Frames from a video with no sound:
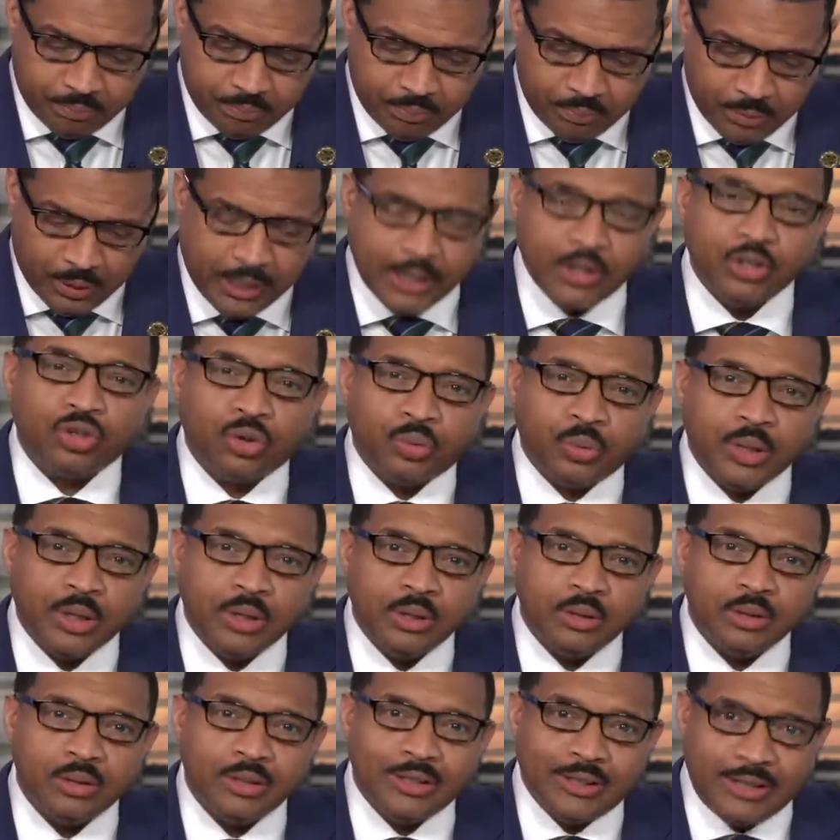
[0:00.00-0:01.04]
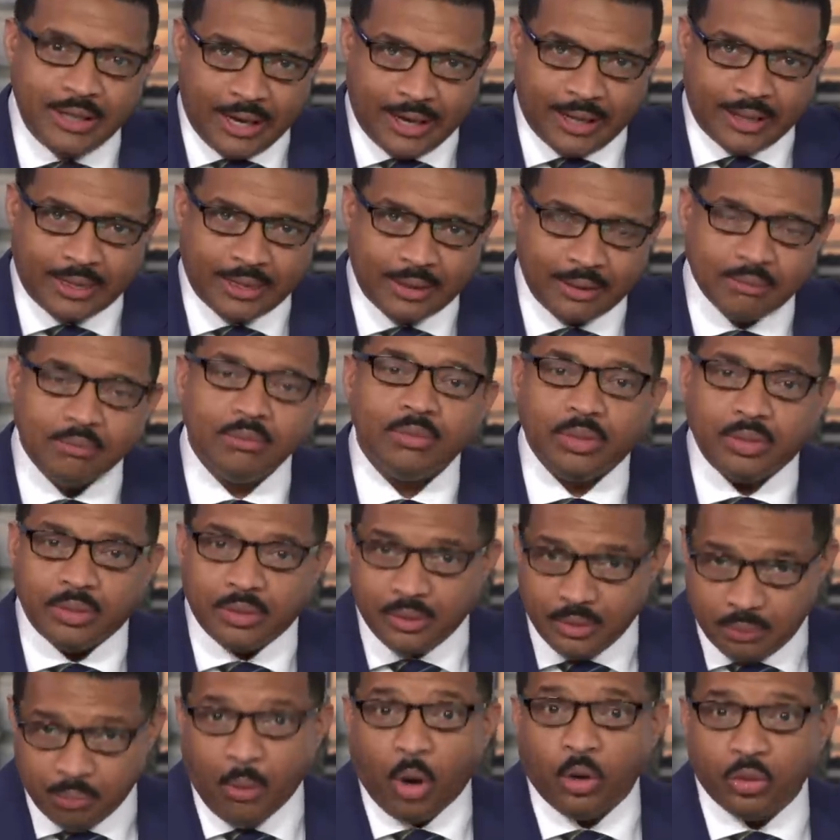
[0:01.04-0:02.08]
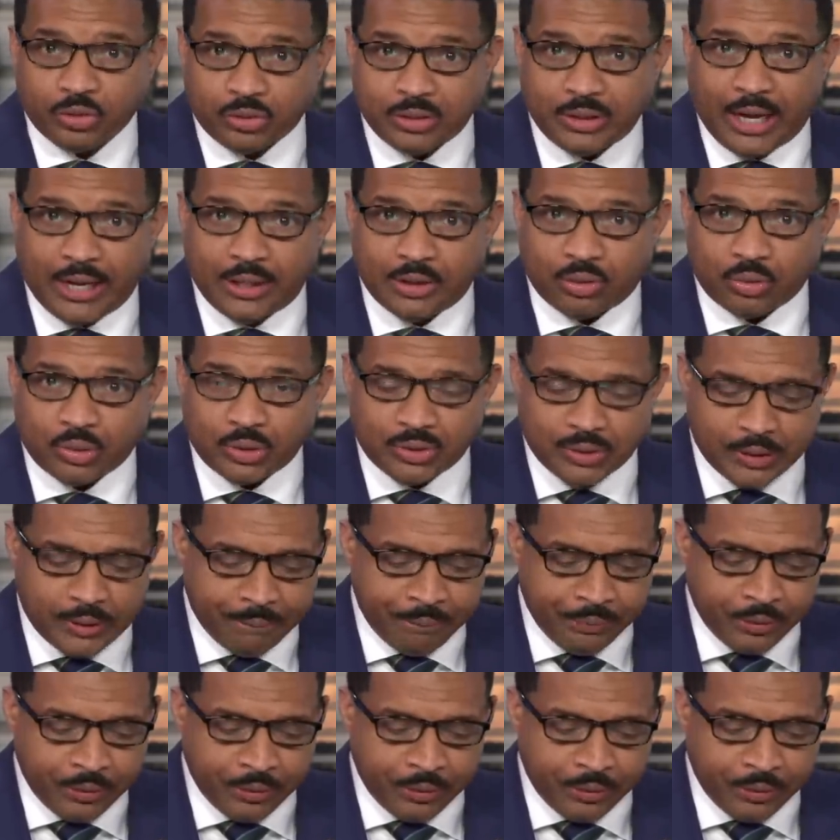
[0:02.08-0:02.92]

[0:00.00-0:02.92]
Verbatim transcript: Injury, death, most dangerous.